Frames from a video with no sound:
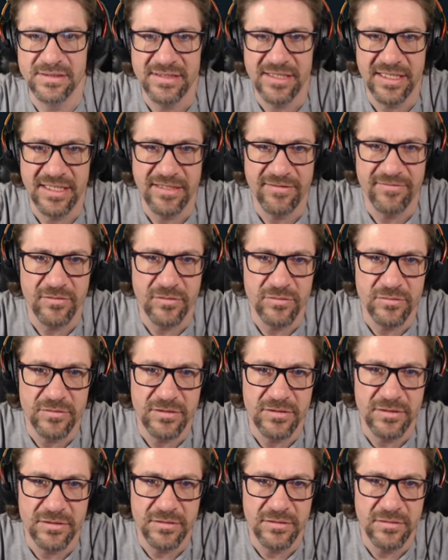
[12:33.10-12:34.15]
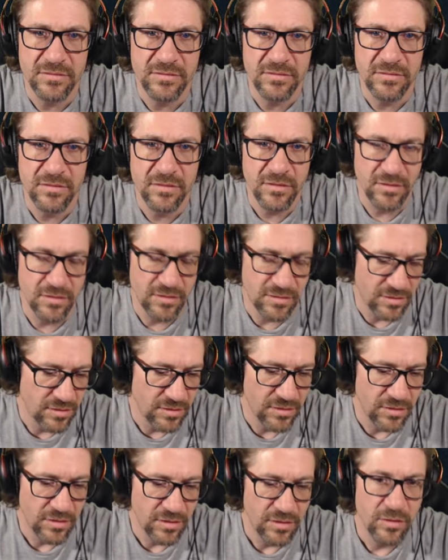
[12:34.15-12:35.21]
tiny floor,
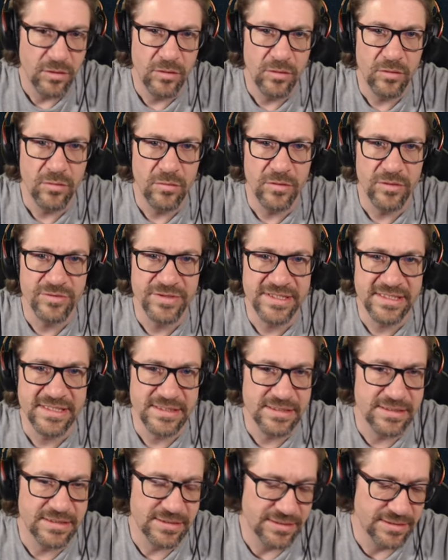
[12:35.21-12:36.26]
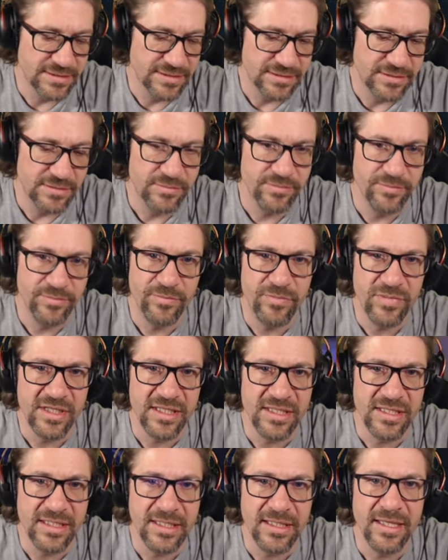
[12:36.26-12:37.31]
Rotate
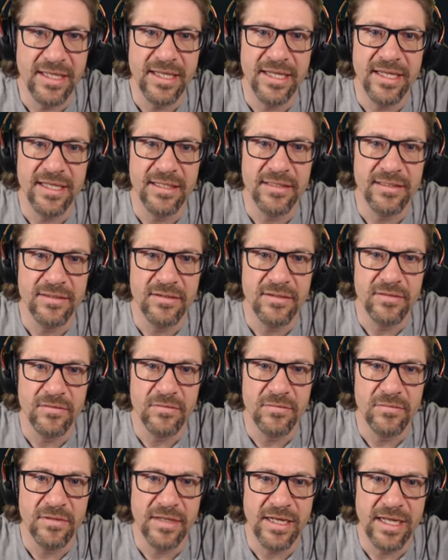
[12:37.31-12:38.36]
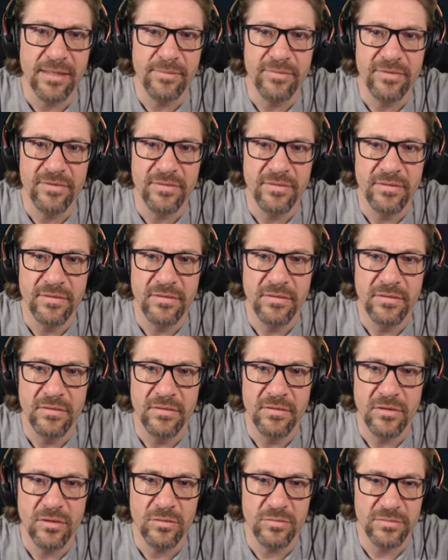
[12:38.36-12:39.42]
B, and grab.
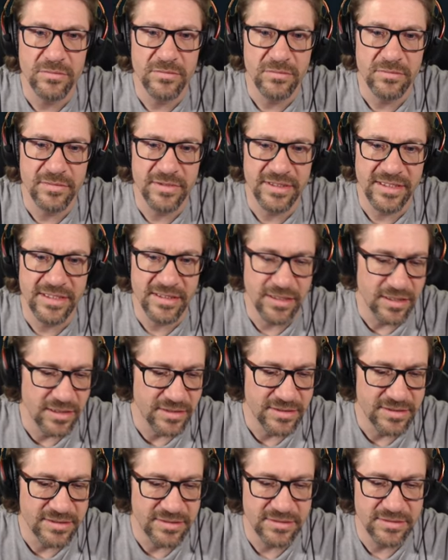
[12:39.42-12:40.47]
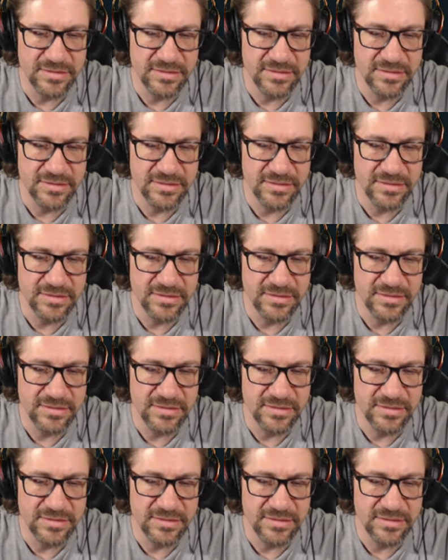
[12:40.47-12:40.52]
Oh, it did not